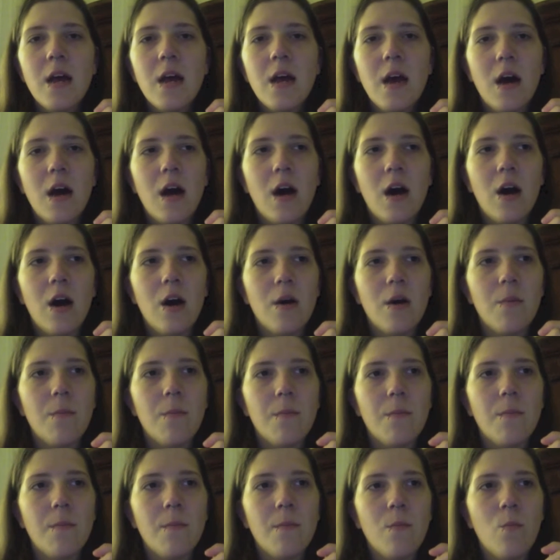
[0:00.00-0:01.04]

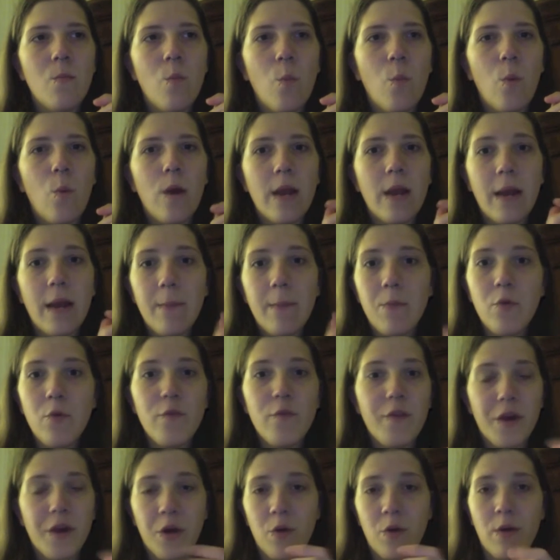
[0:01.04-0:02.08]
when I'm
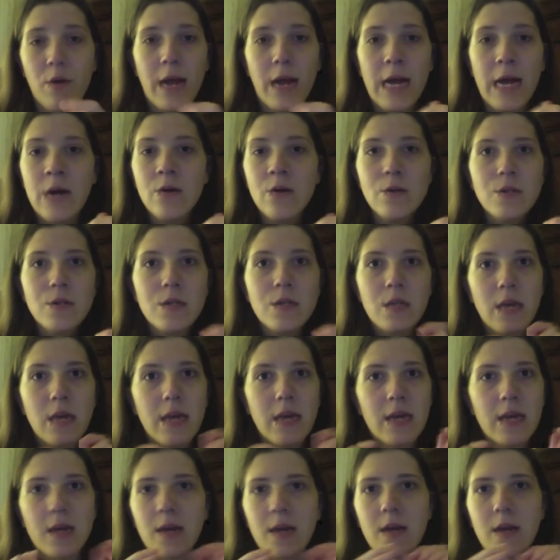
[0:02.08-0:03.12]
moving around,
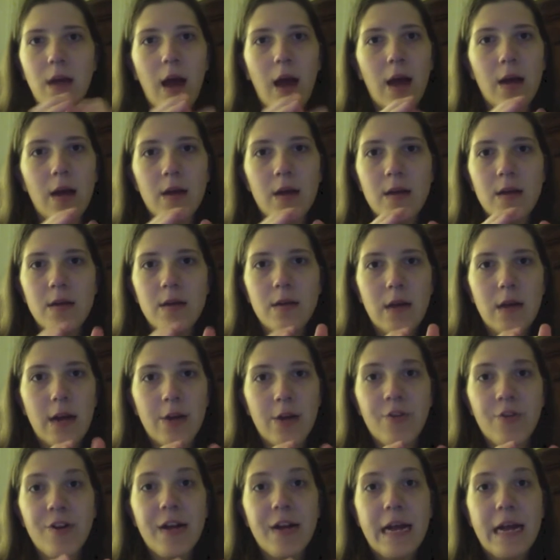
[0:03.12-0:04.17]
like I
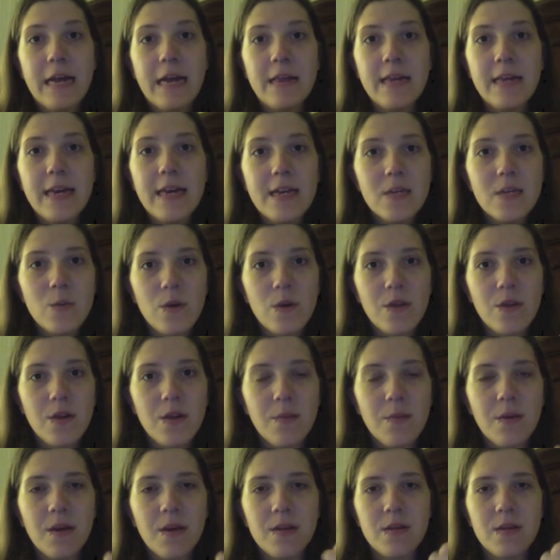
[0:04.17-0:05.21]
create leaks with it
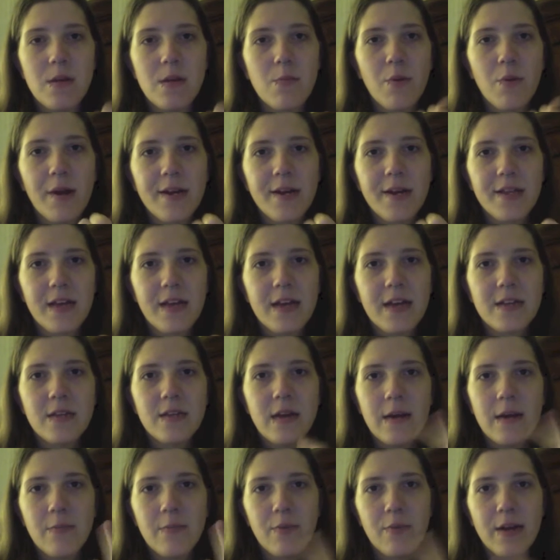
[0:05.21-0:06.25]
because I break
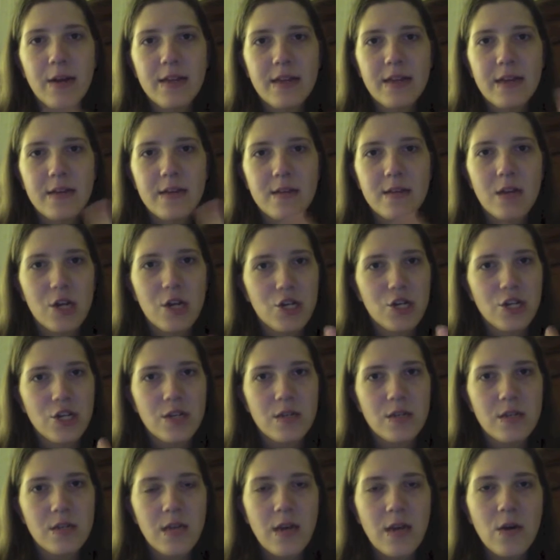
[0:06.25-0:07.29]
that suction
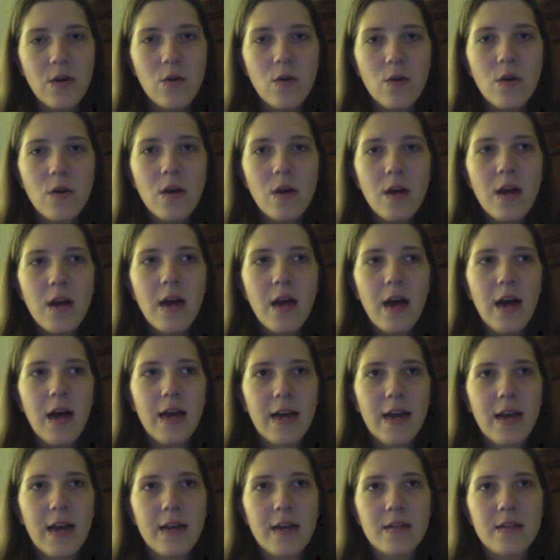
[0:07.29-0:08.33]
seal. I
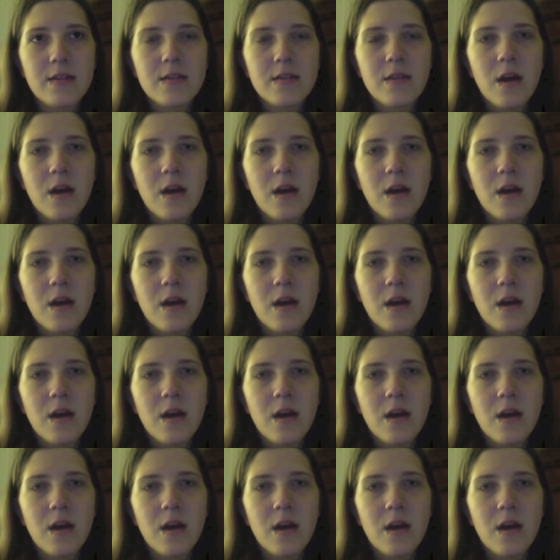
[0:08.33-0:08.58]
guess